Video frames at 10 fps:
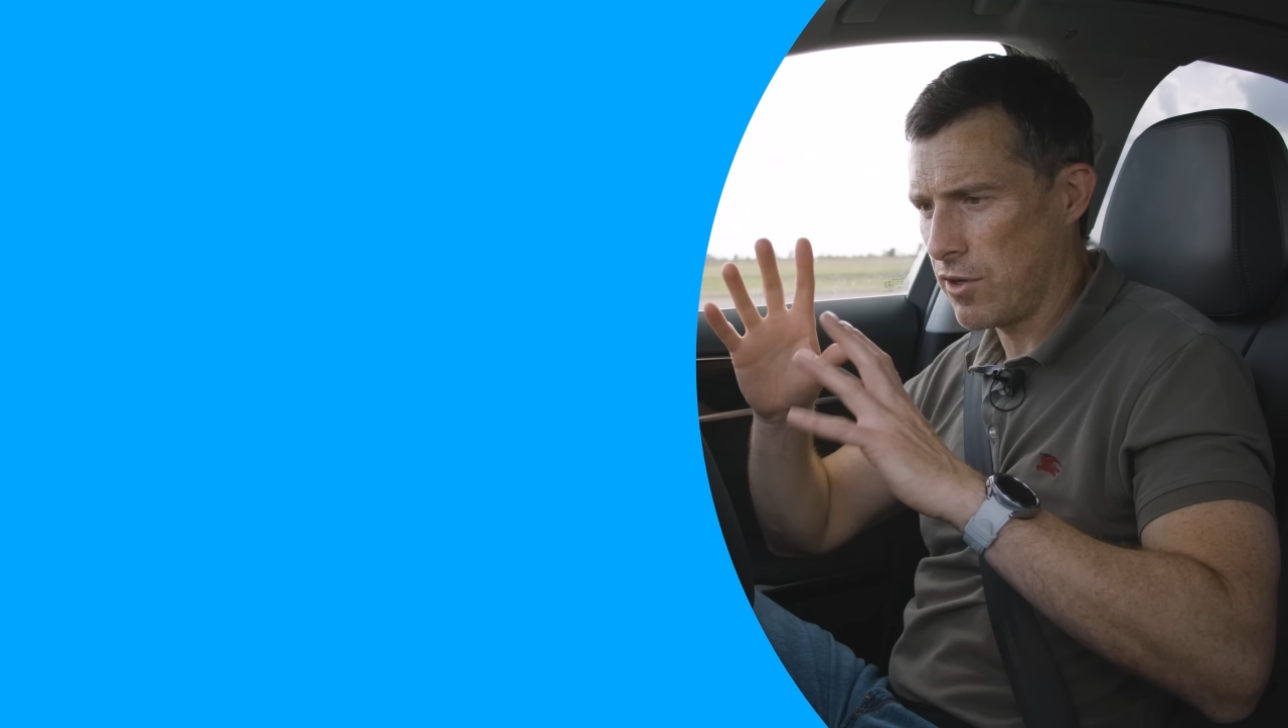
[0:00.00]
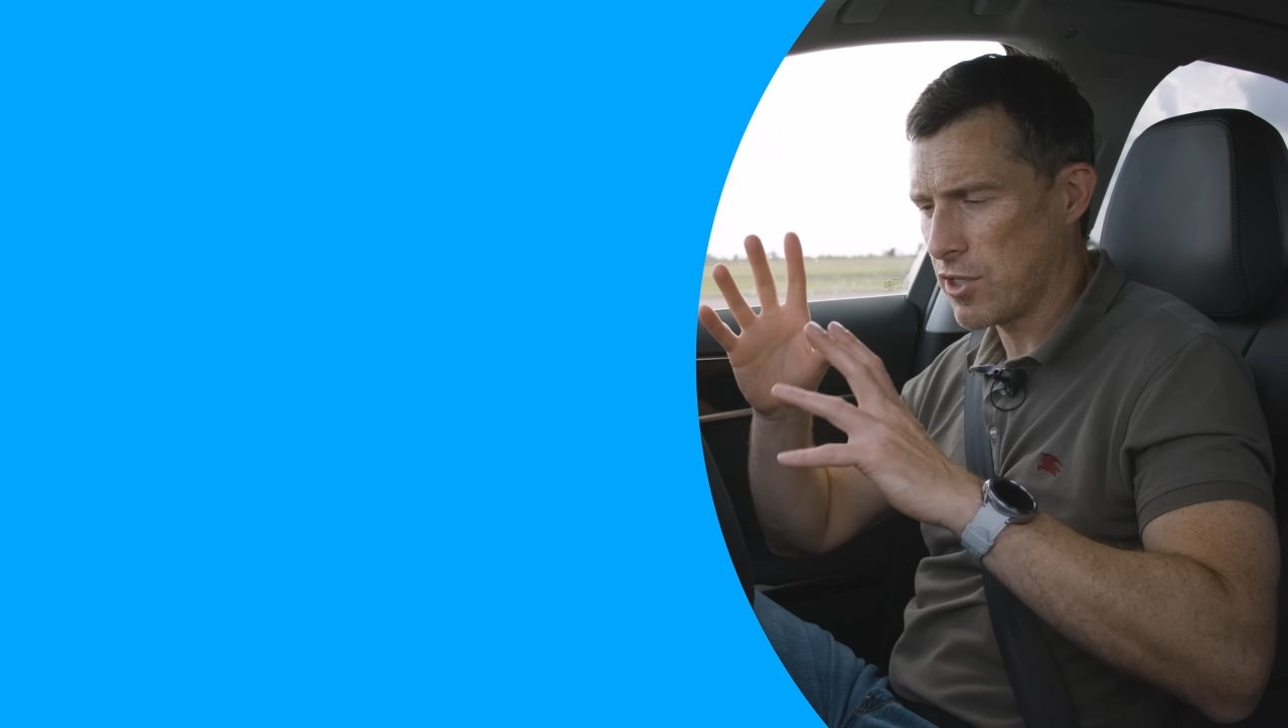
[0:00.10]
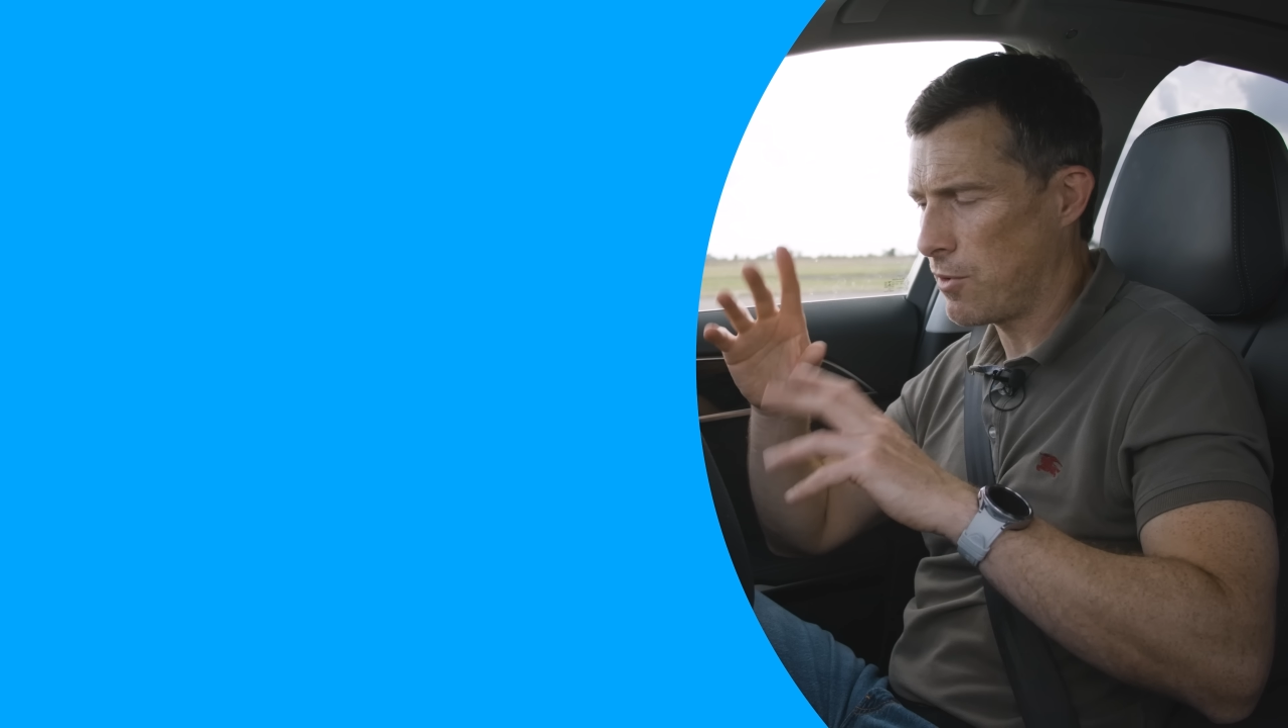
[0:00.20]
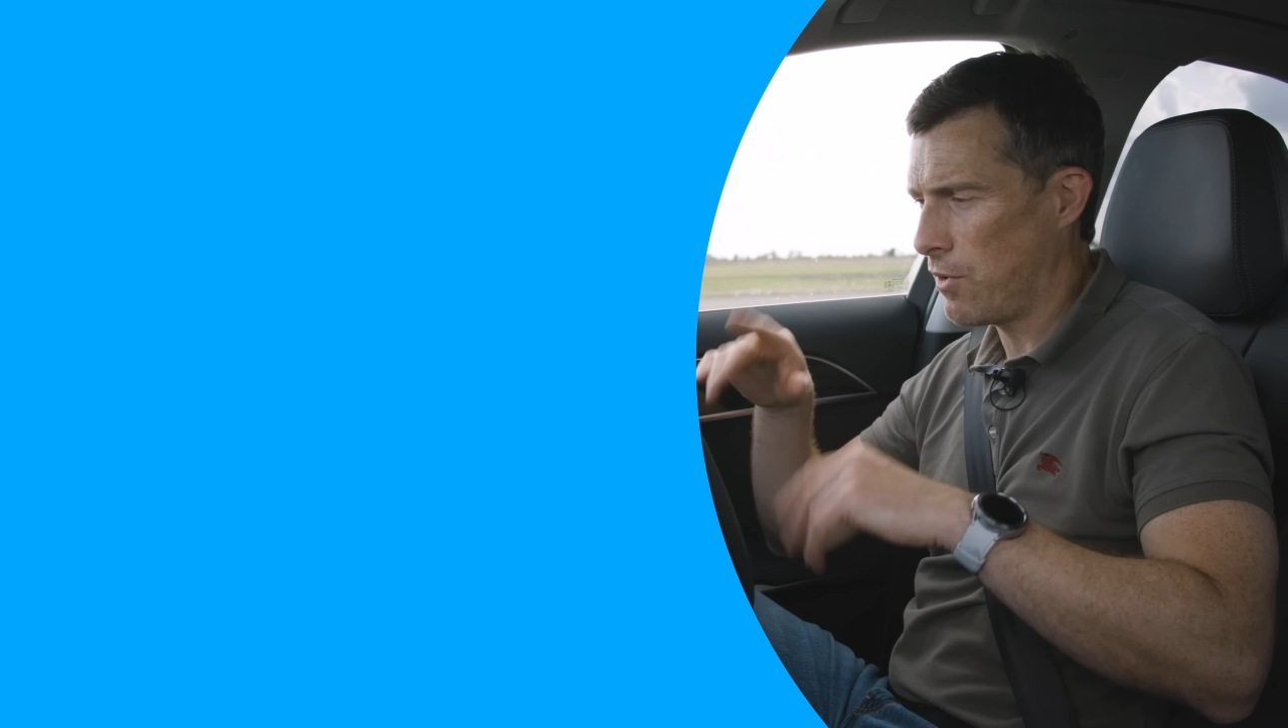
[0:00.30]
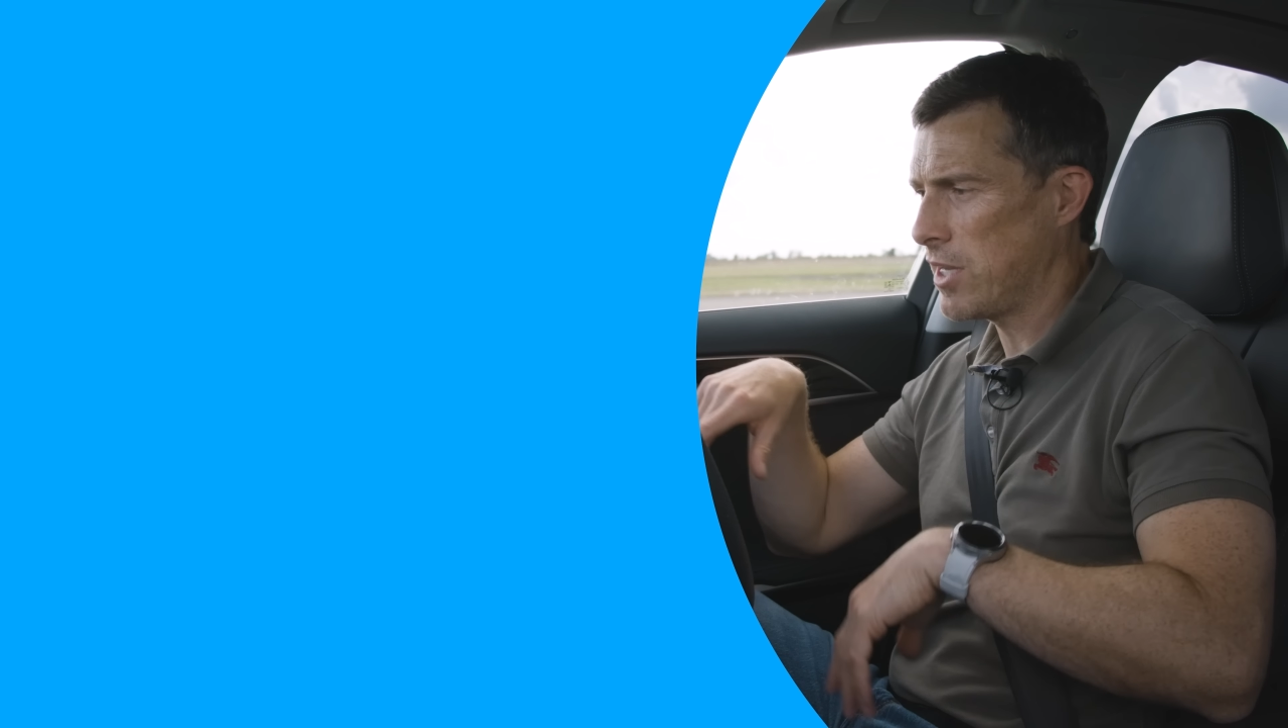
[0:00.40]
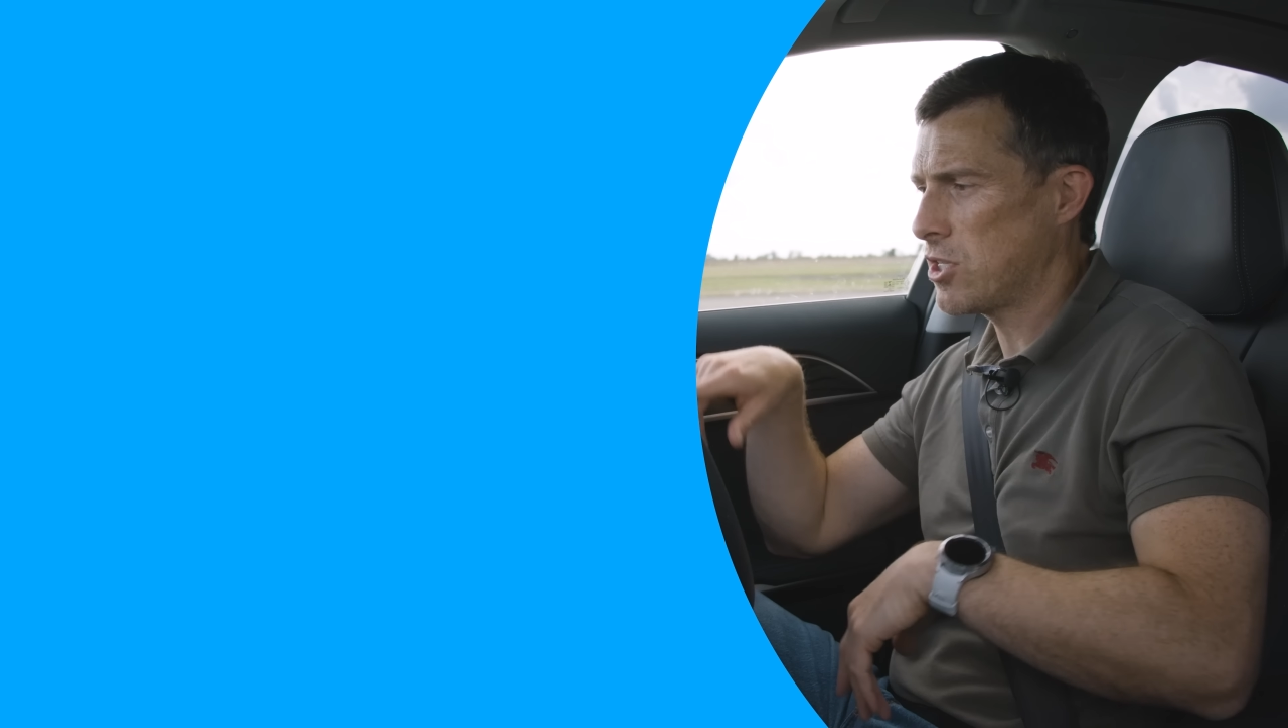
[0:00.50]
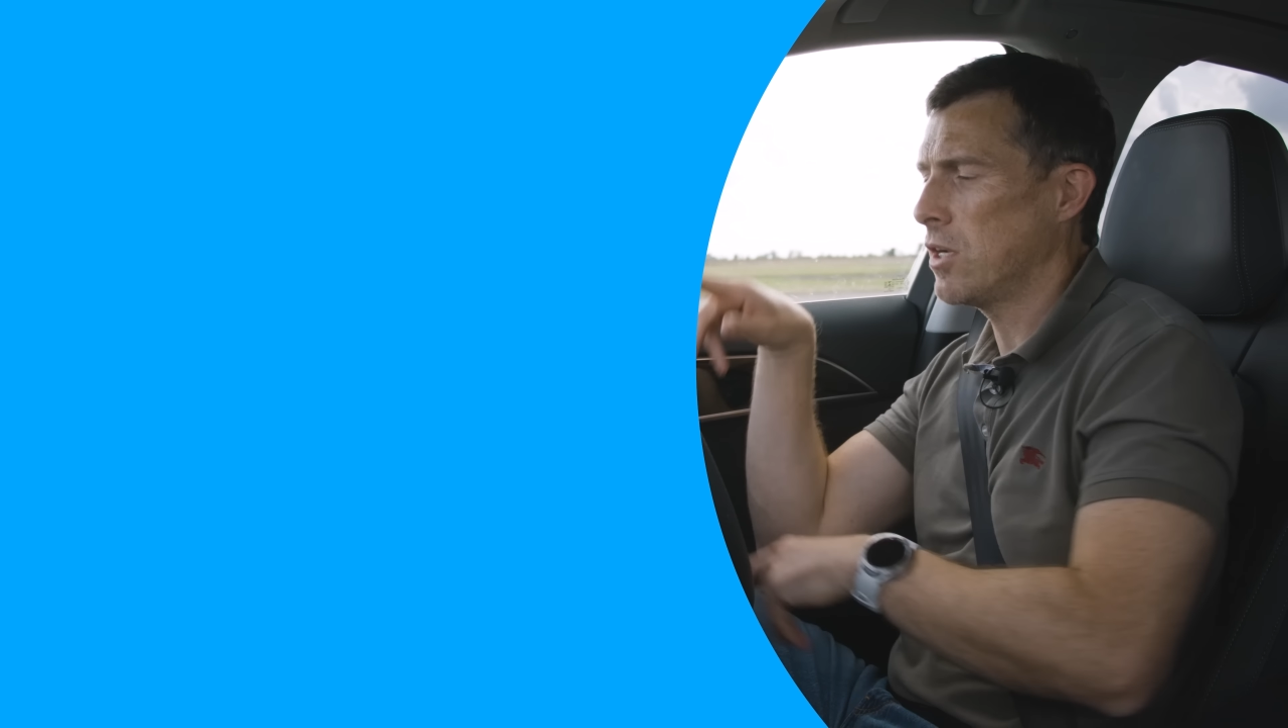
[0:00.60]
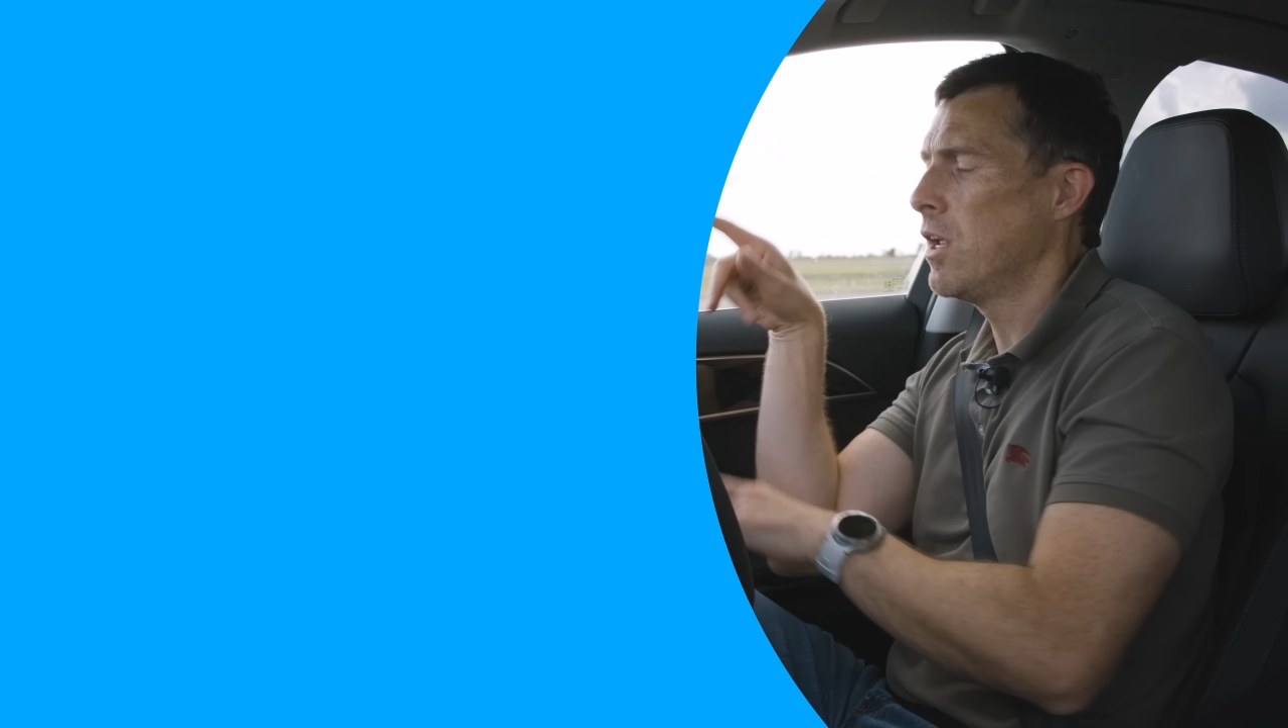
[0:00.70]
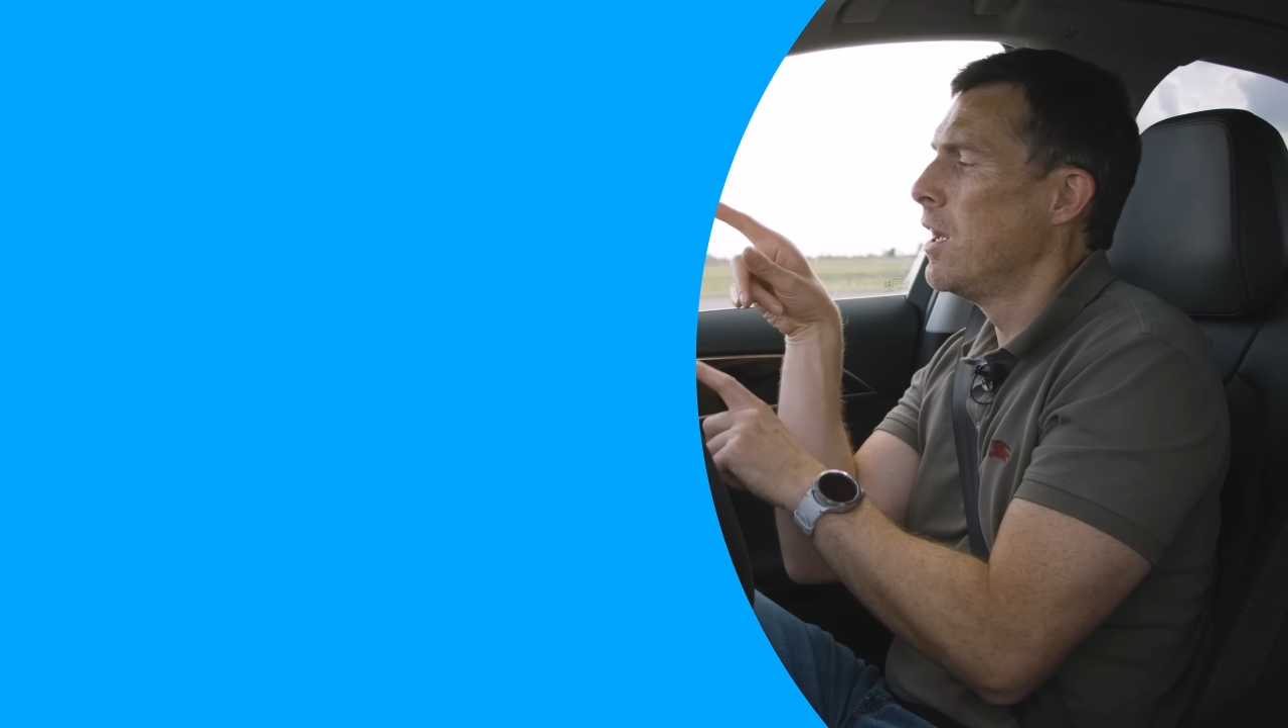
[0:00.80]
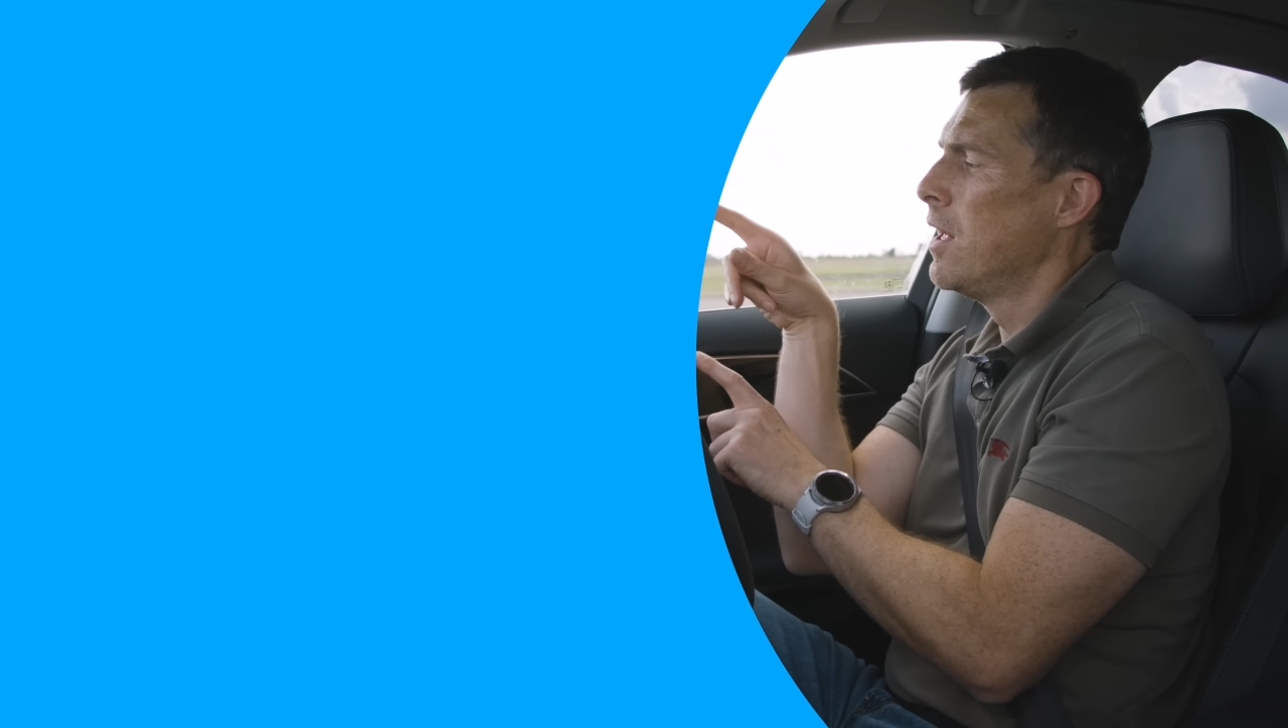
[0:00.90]
for
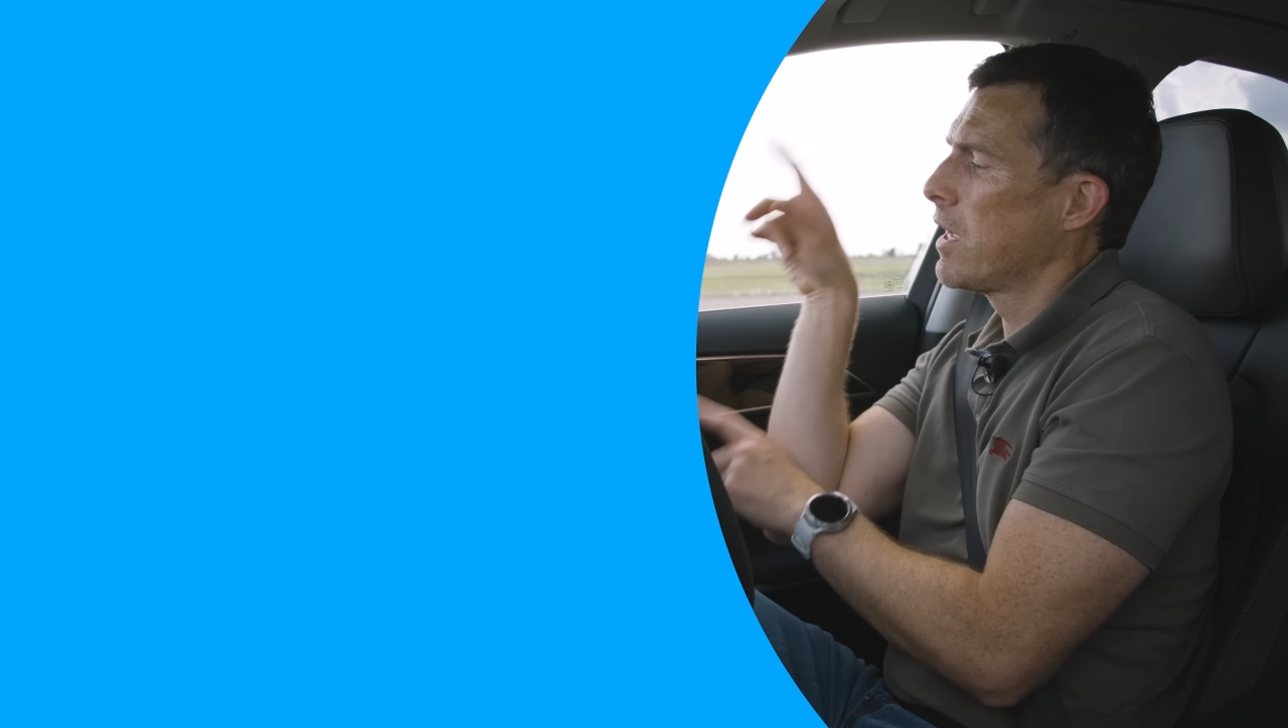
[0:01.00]
inspiration.